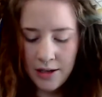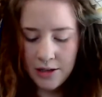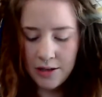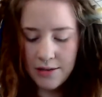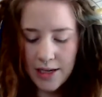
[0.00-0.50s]

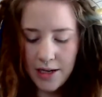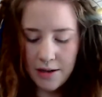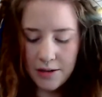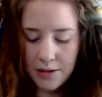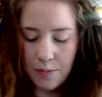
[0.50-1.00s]
So I was kind of
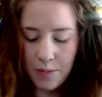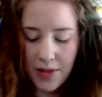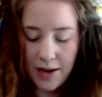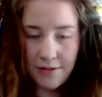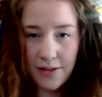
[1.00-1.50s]
used to but
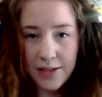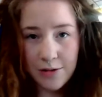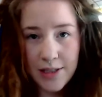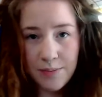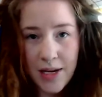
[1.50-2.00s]
then I found this
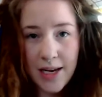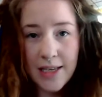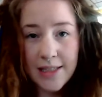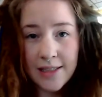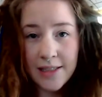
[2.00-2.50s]
recipe and
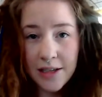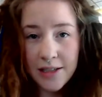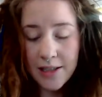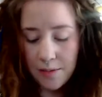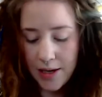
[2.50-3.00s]
it's
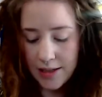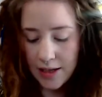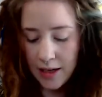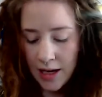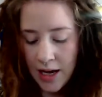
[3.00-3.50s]
seriously
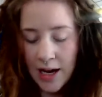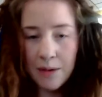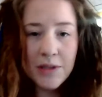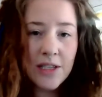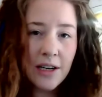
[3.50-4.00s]
amazing.
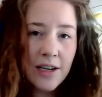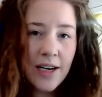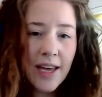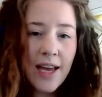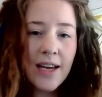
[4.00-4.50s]
I'm sorry I
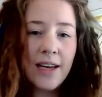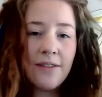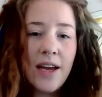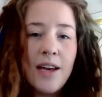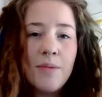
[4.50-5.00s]
can't give
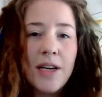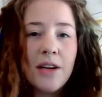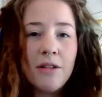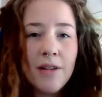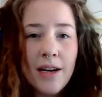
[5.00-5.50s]
anybody
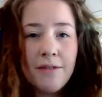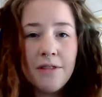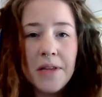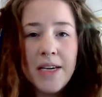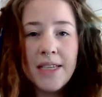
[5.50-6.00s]
credit for
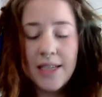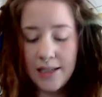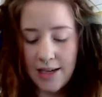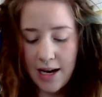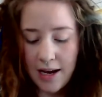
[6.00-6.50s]
these
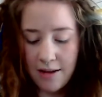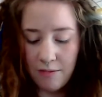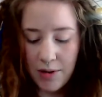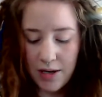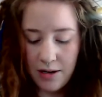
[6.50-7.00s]
because I have
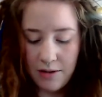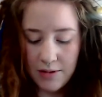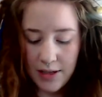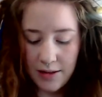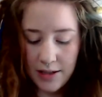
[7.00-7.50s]
been
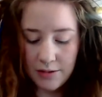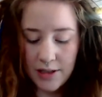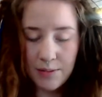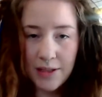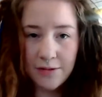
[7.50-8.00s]
using these
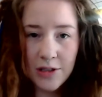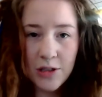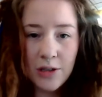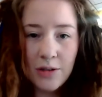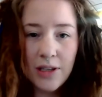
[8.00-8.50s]
recipes for
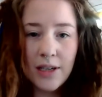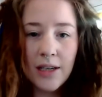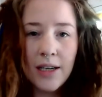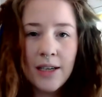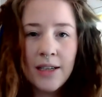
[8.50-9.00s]
so long.